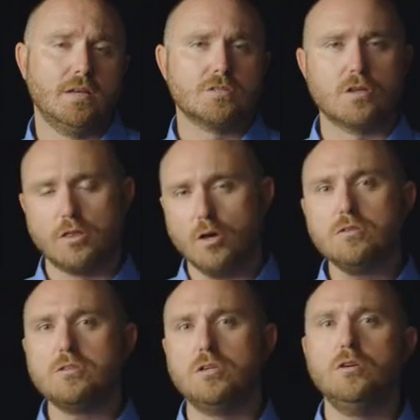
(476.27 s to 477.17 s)
So
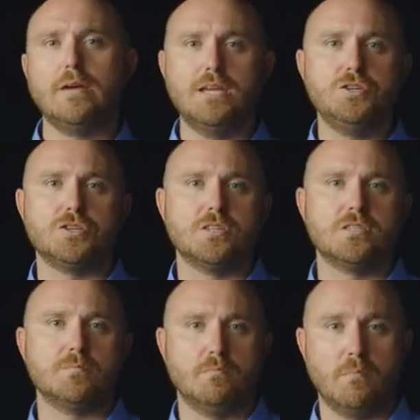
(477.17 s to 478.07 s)
those two
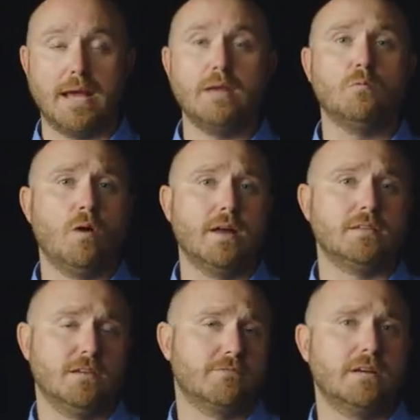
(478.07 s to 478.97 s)
engines might want
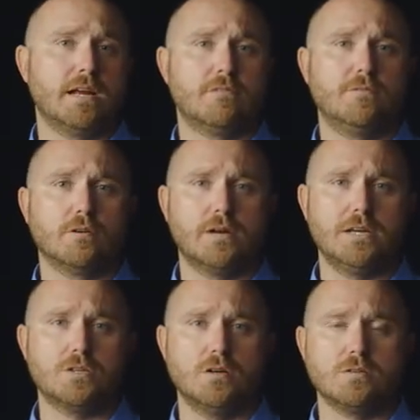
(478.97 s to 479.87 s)
different air fuel
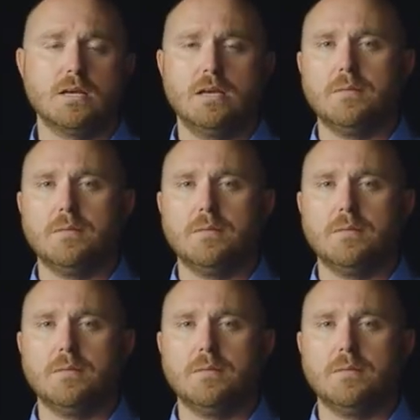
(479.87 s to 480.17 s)
ratios,